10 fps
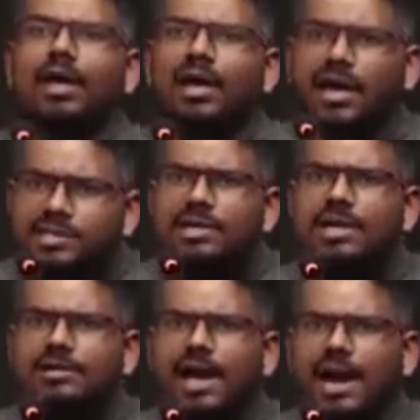
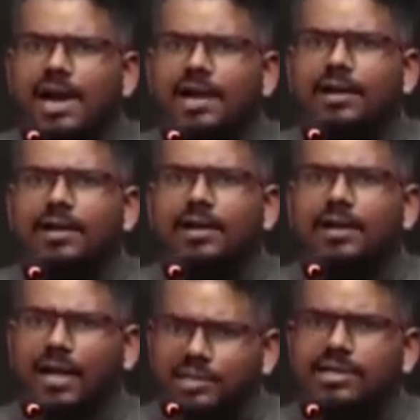Considering
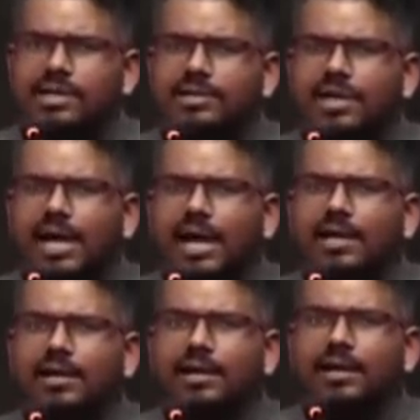
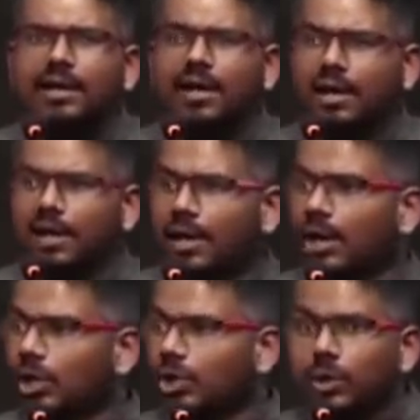that,
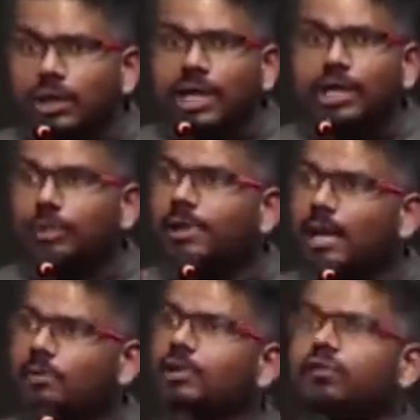you need to be
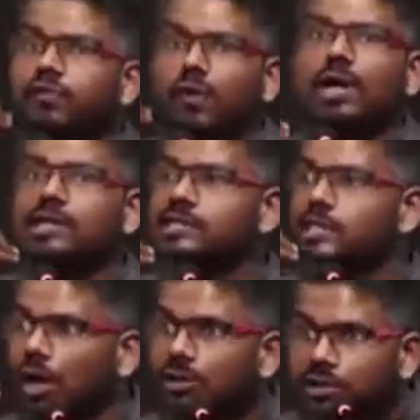able to focus
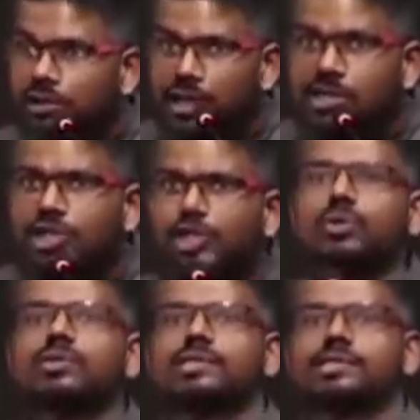on these
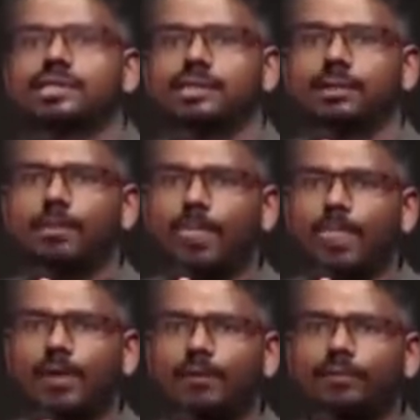issues.
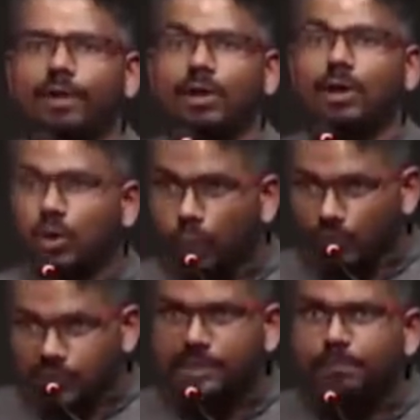Who
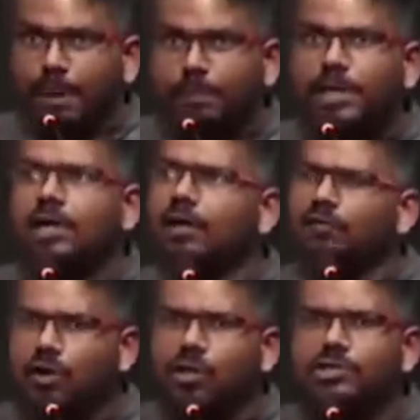is the puppeteer?
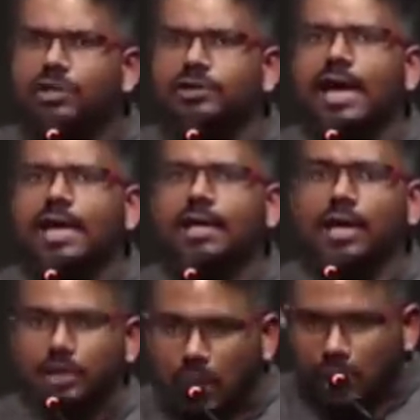Focus on that,
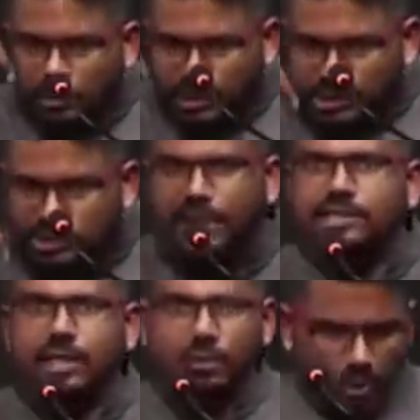not on the
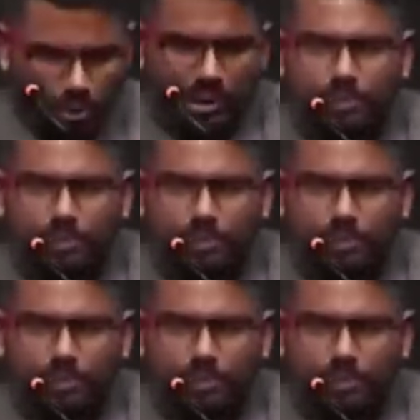strings alone or on the